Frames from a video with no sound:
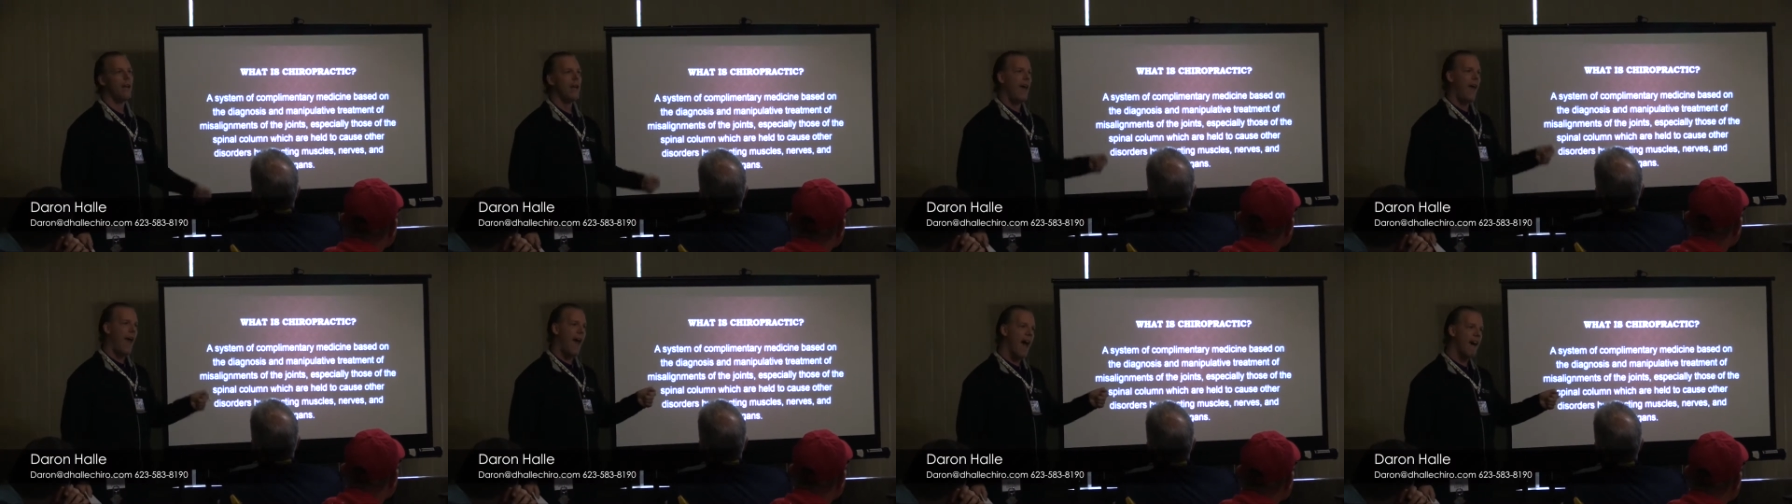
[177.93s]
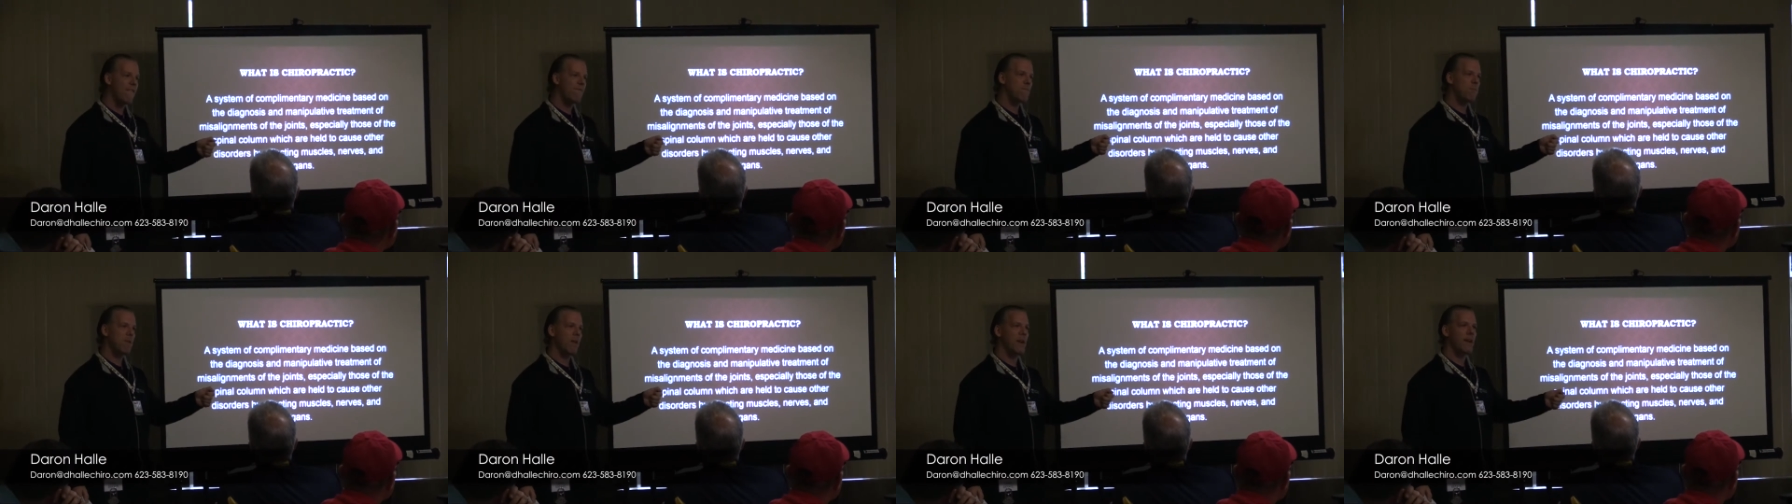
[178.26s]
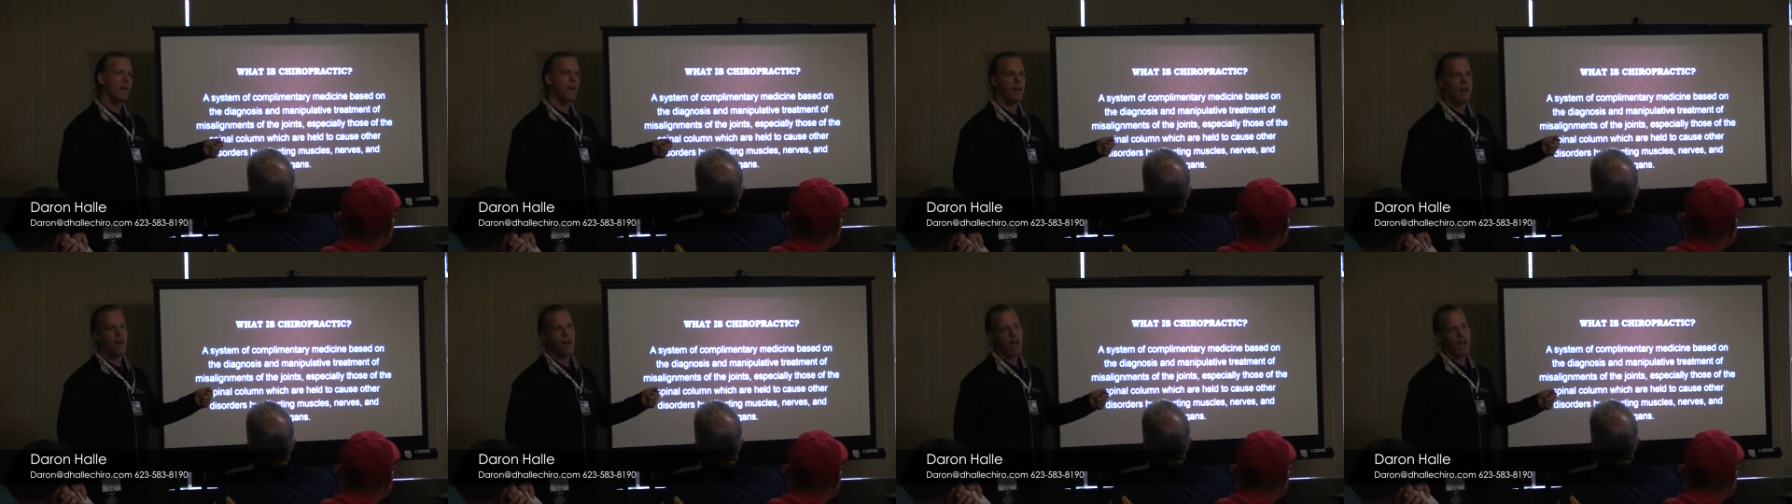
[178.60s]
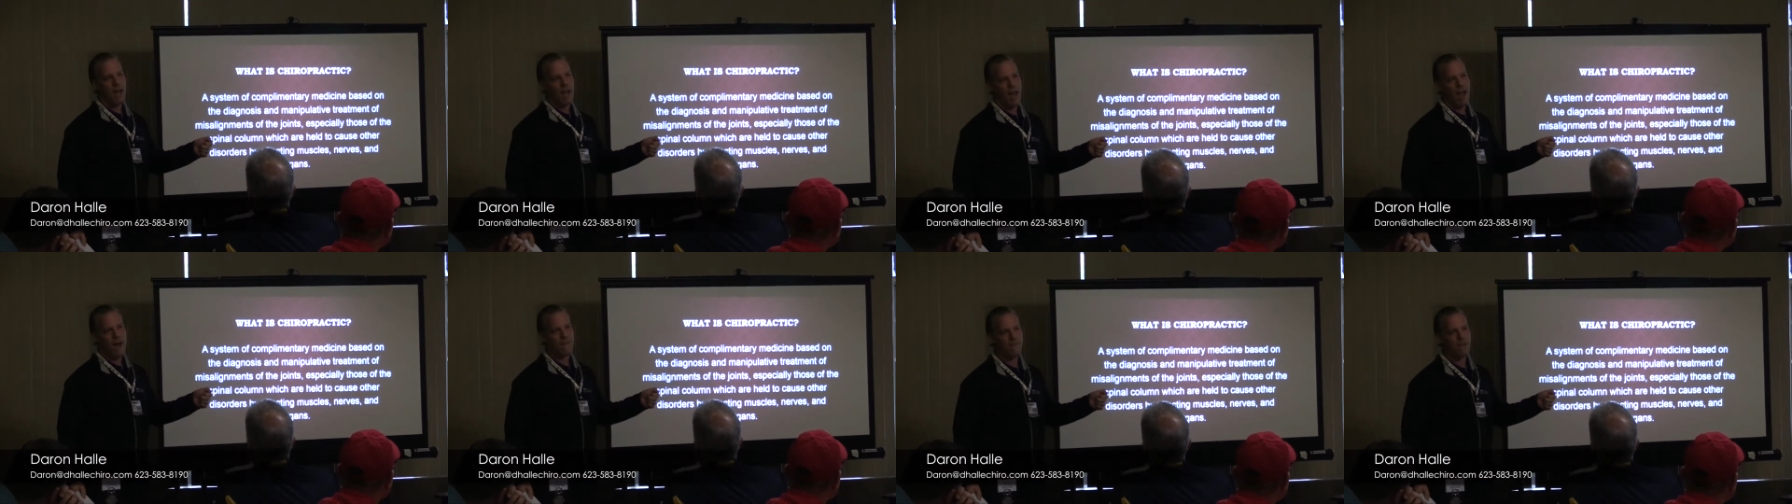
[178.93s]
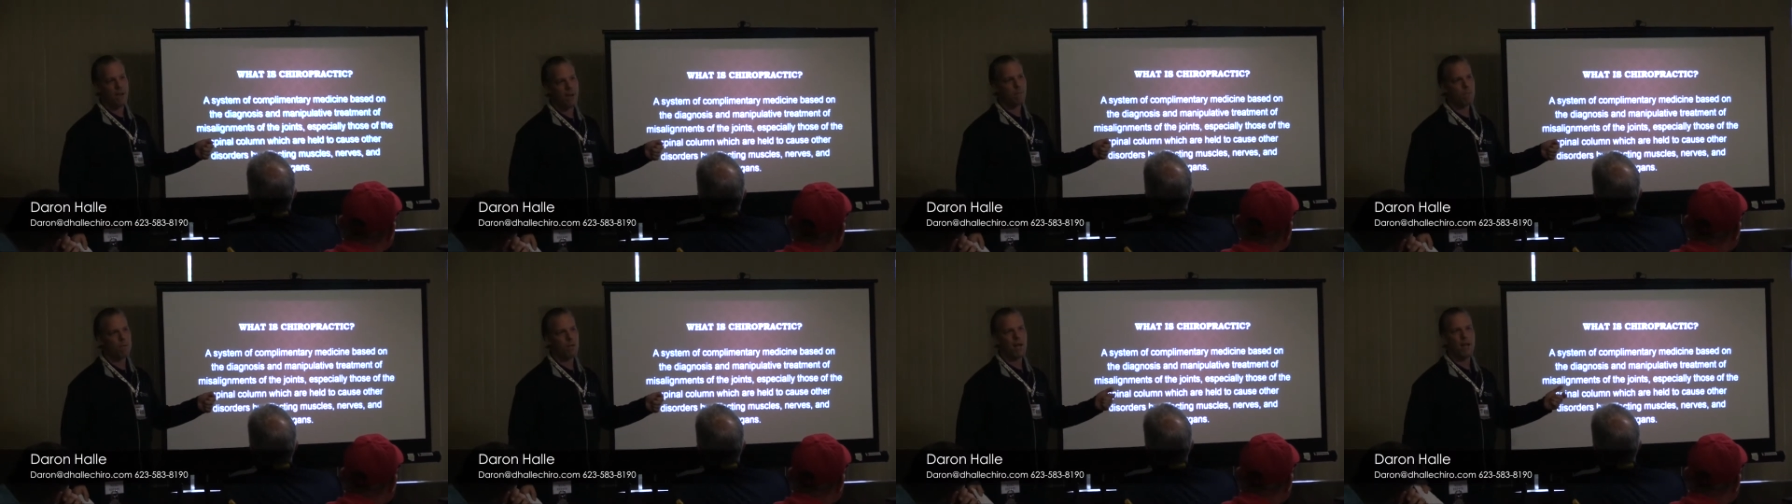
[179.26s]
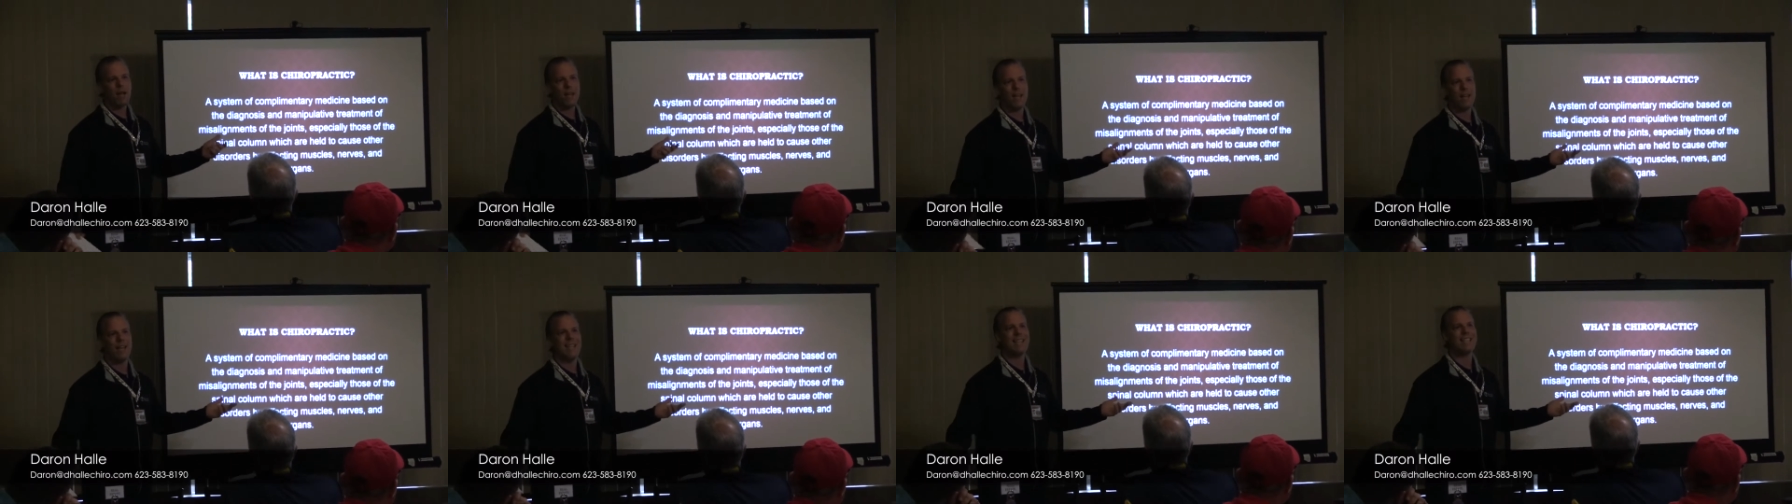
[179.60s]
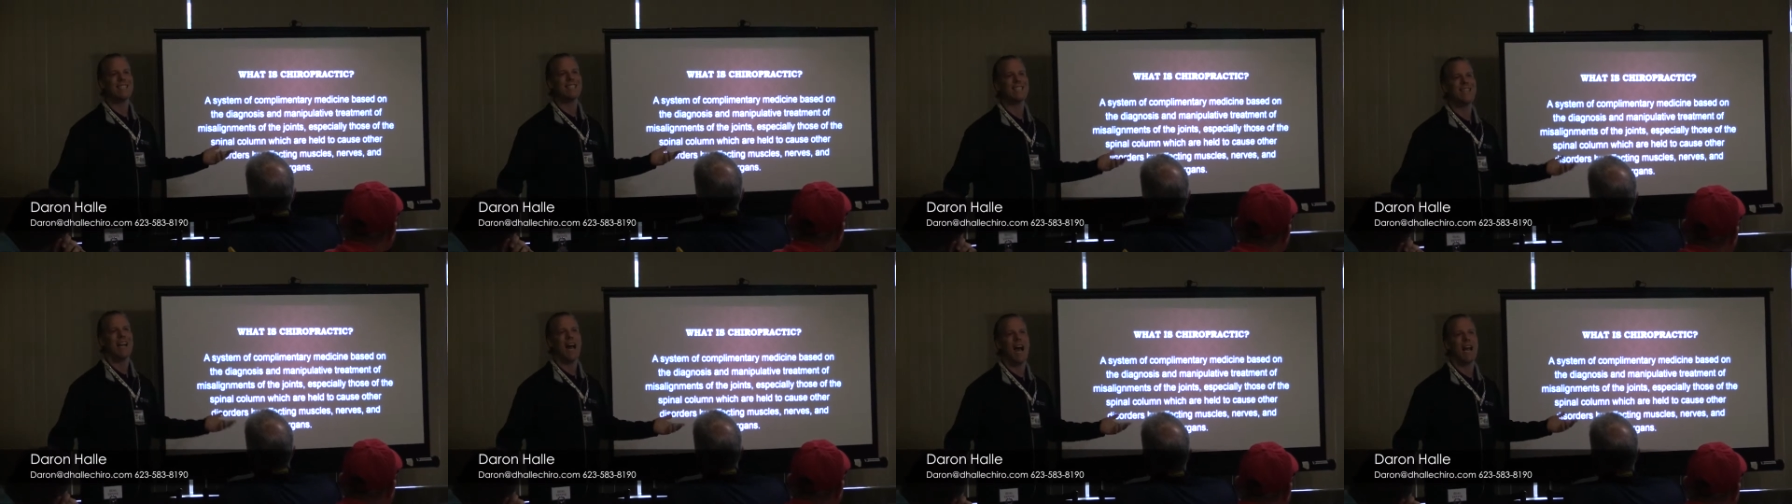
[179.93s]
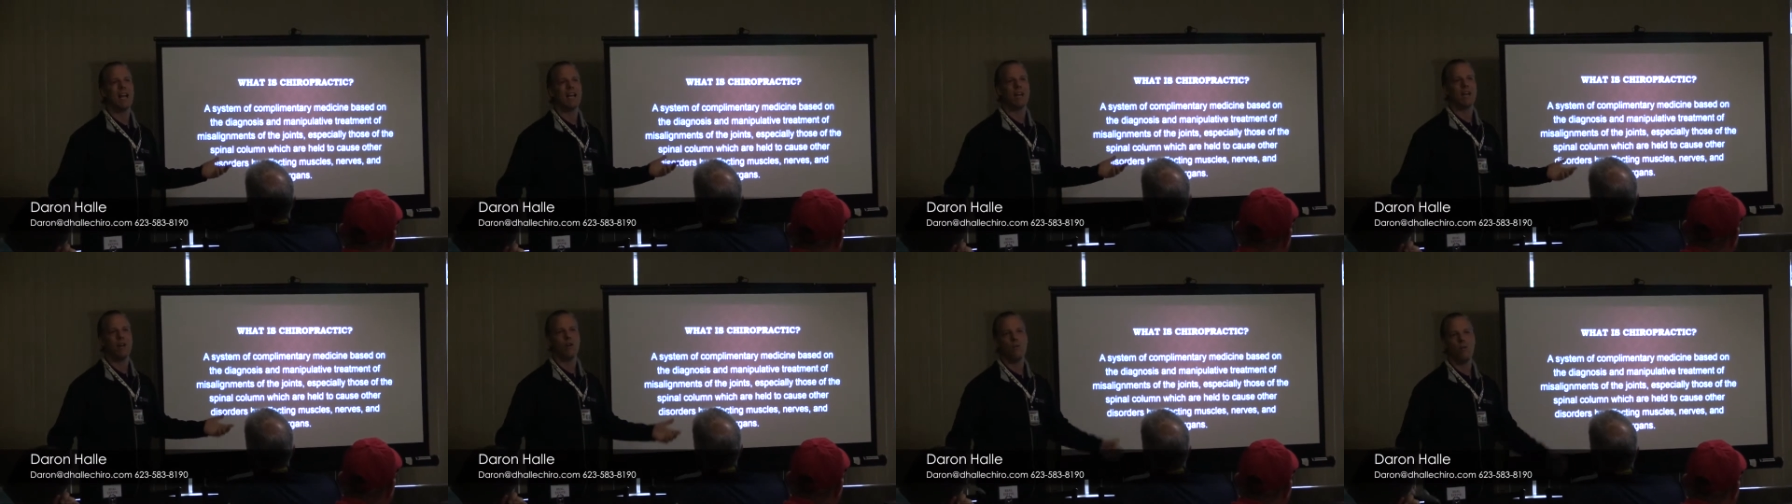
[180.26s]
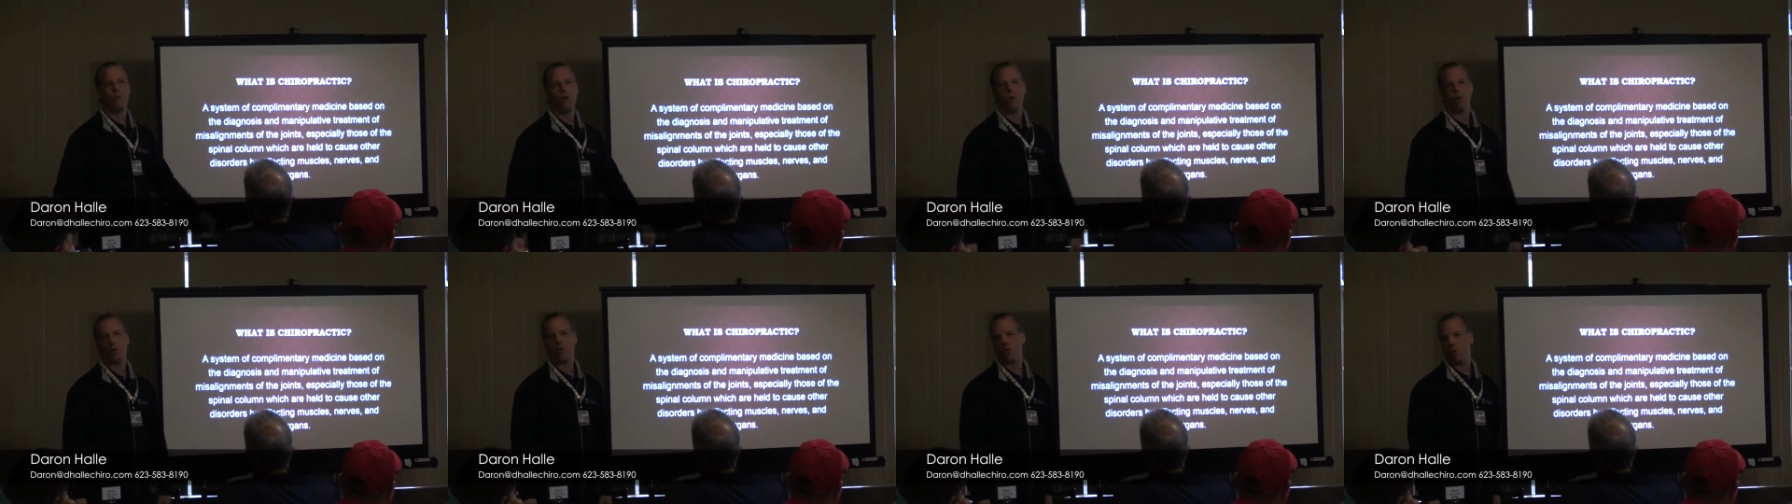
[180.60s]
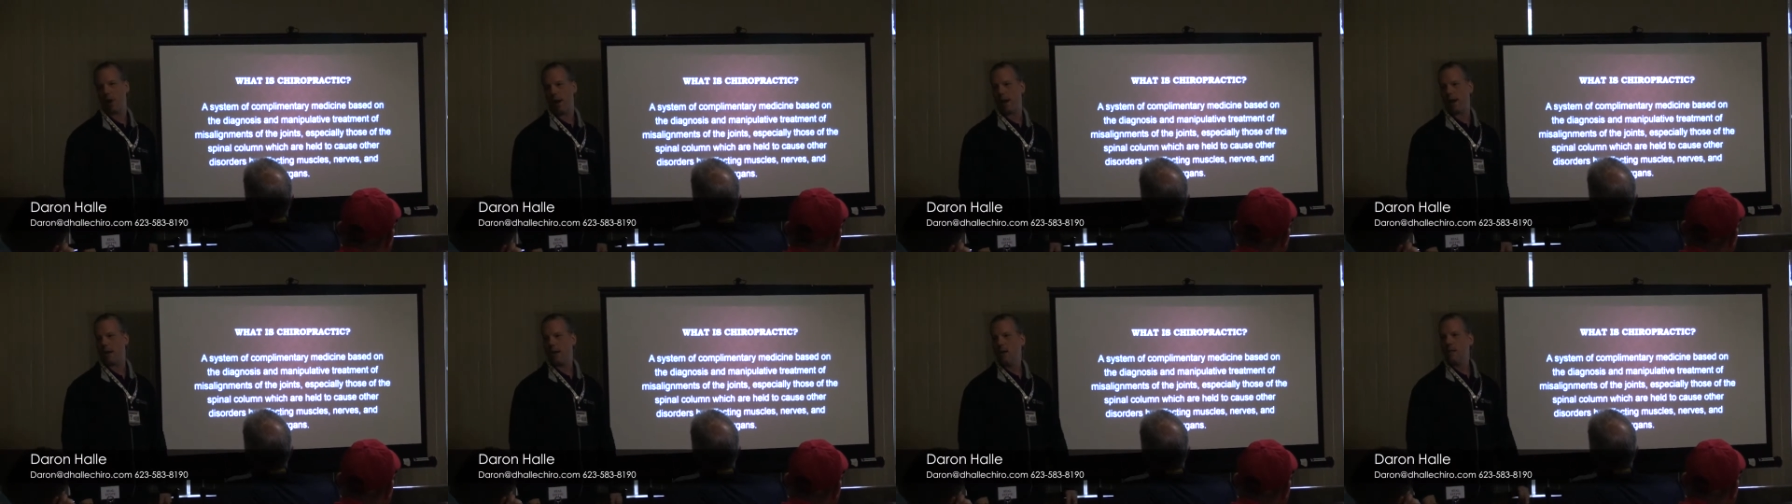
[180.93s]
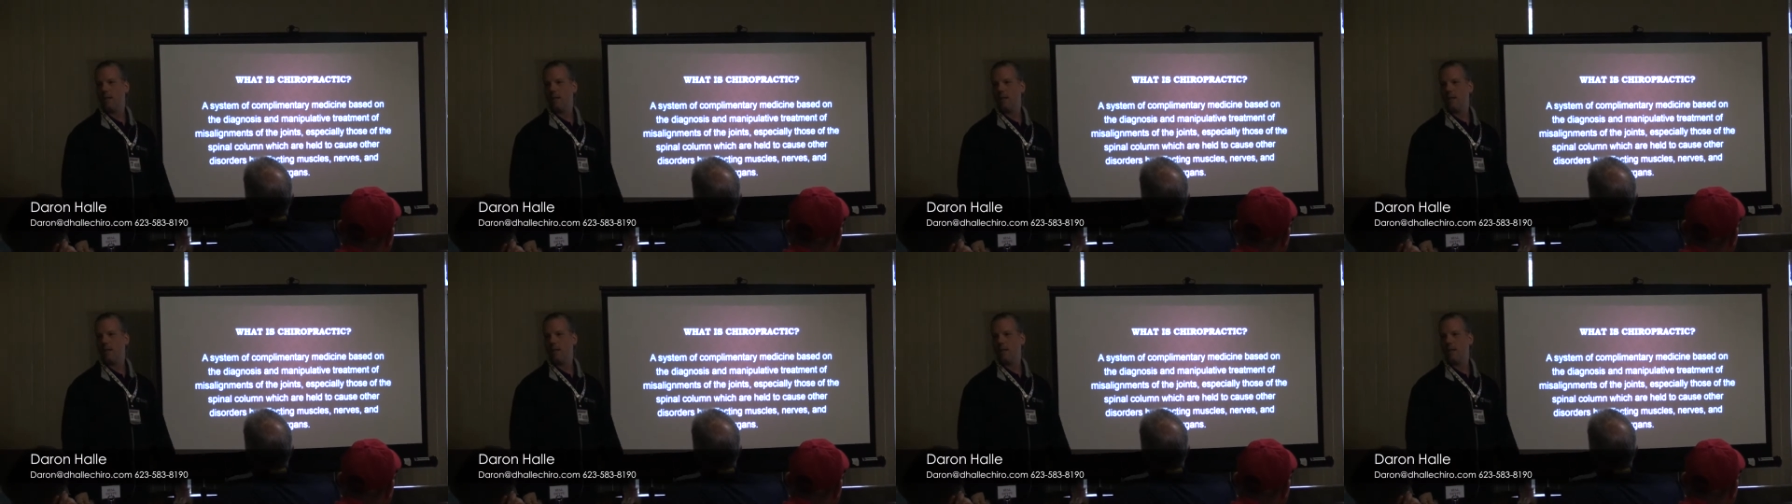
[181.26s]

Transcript: half plug it, half unplug it, it's not going to work right.